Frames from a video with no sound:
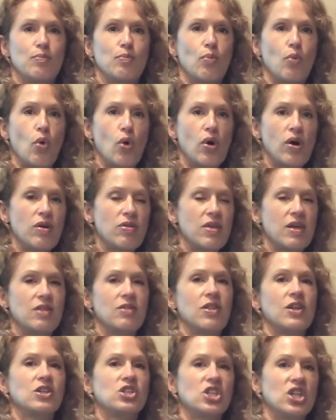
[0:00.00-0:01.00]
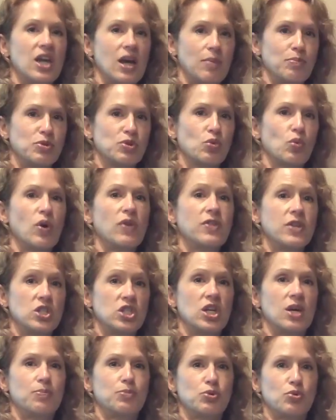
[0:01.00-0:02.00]
more than the chips, what the
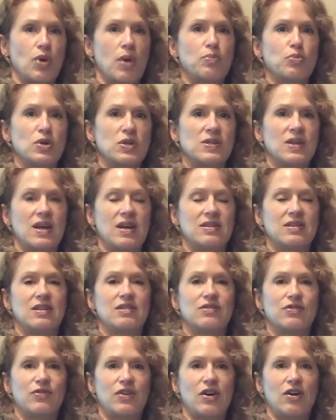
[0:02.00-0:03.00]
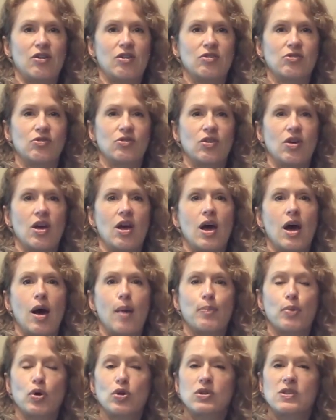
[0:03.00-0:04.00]
chips represent as far as a
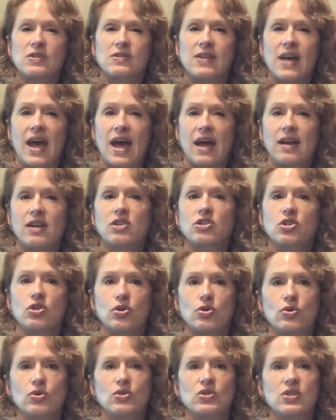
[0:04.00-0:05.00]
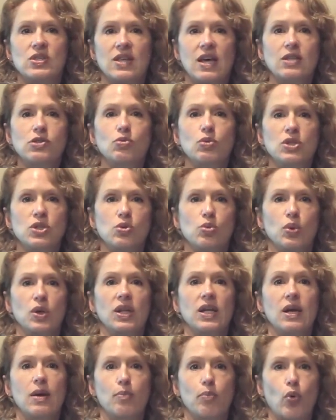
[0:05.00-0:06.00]
person's attitudes. That's what's
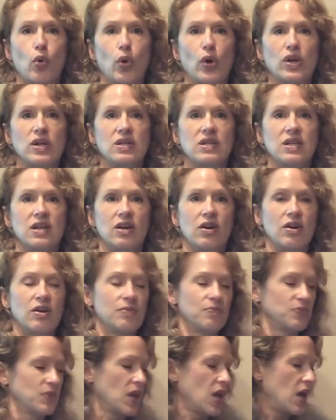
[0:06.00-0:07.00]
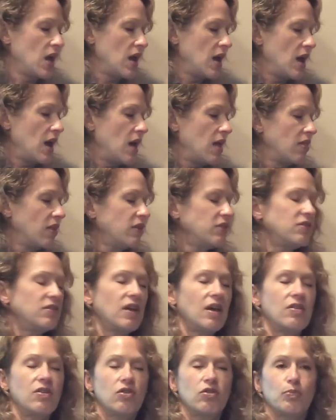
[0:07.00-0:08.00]
really important here. Let's
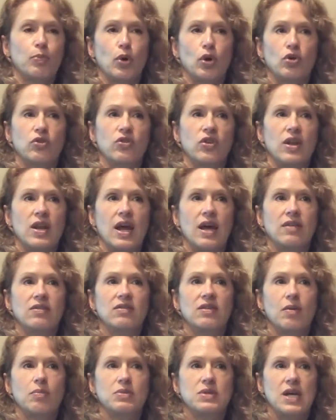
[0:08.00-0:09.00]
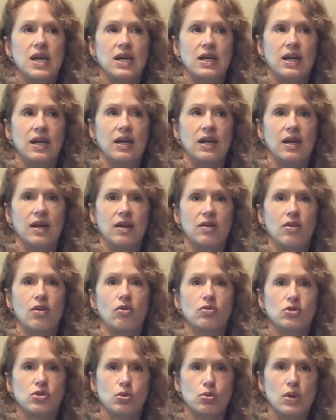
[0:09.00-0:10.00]
say this person ends up taking in
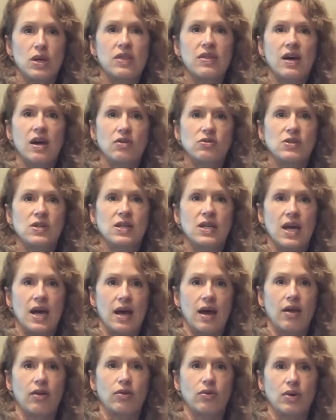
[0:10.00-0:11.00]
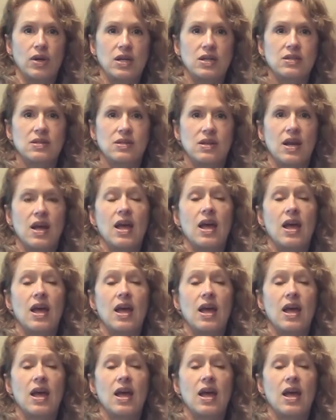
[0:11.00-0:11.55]
those 3,000 calories,